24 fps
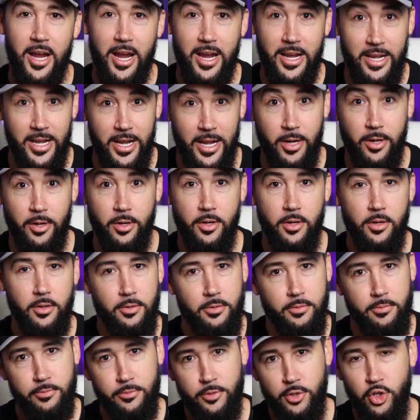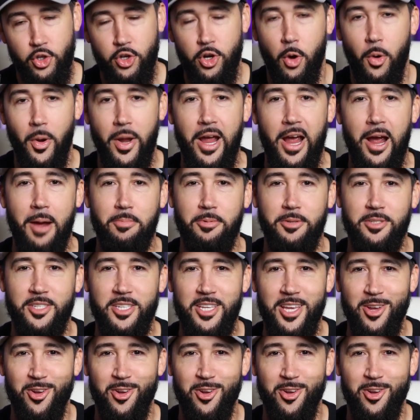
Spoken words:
And then you know what happens